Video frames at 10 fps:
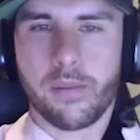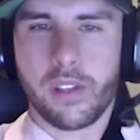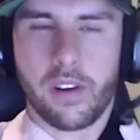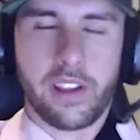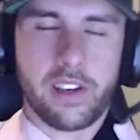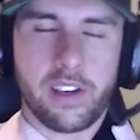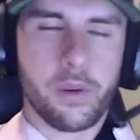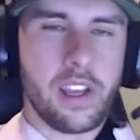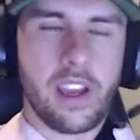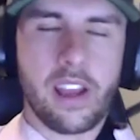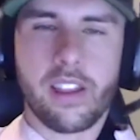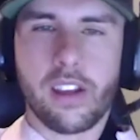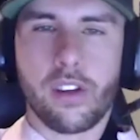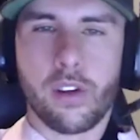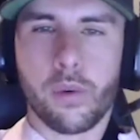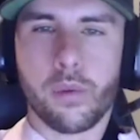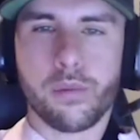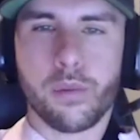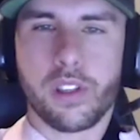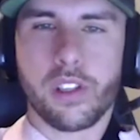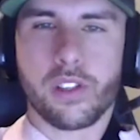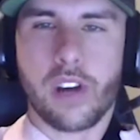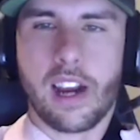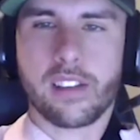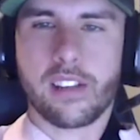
you know, they do what they they do with the tracks.